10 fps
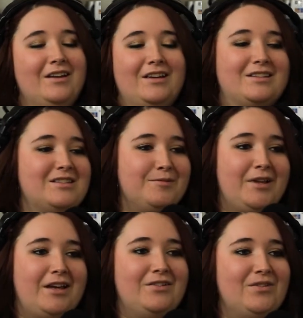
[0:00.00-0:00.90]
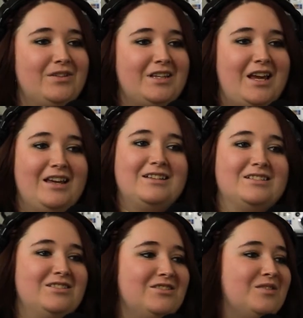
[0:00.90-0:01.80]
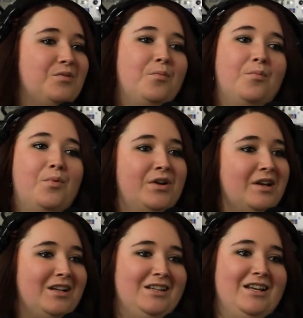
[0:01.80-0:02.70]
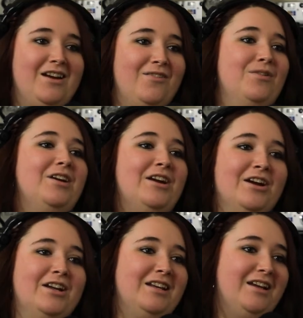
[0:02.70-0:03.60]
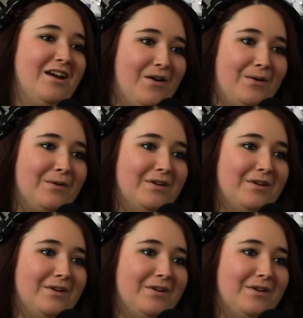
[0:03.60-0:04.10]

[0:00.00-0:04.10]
get some like little things and just put it in there, and we're good to go.